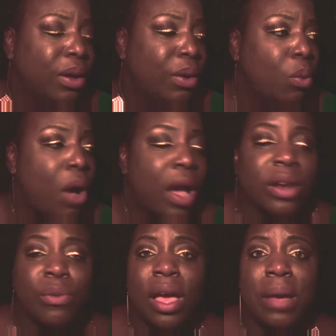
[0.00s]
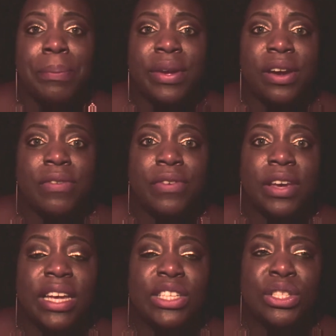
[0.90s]
Walking around
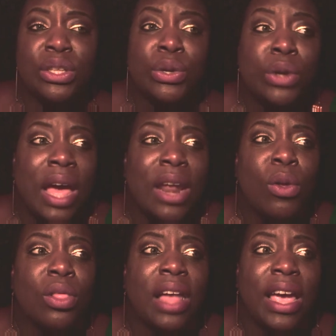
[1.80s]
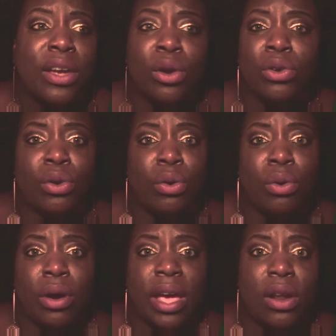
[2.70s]
barefoot, it's just I don't like her
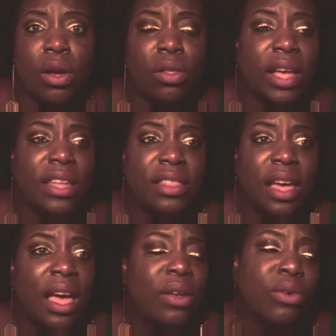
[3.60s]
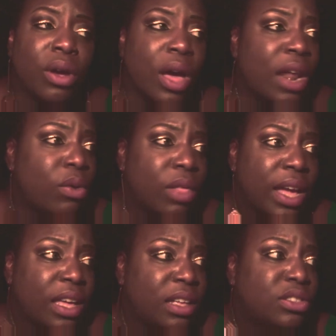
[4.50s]
decor at all. Like, I don't know, I don't
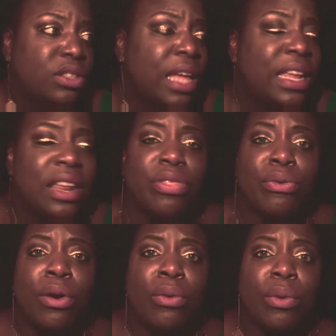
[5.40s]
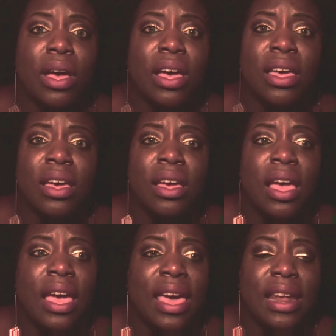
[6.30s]
like it. I need a throw rug.
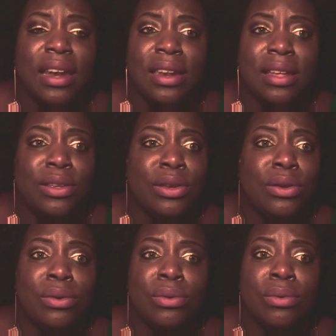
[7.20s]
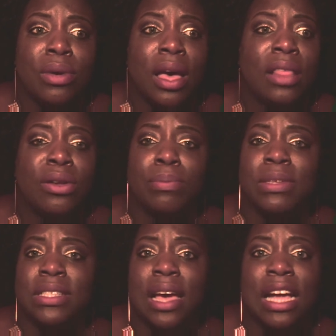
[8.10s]
And I need a new color
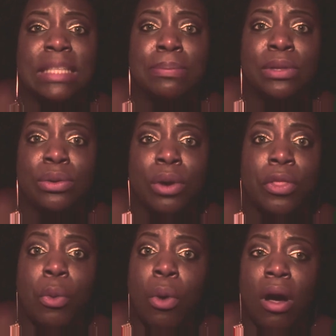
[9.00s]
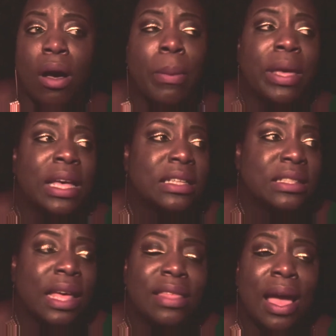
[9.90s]
besides blue on the wall,
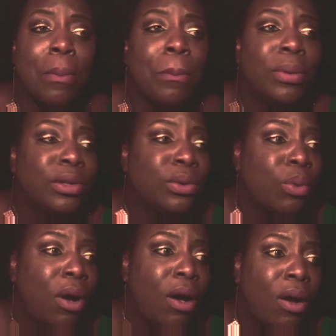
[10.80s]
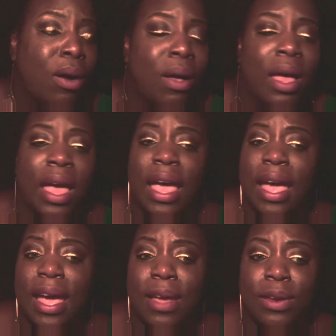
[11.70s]
because that blue wall
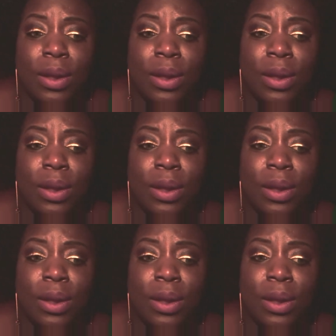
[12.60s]
and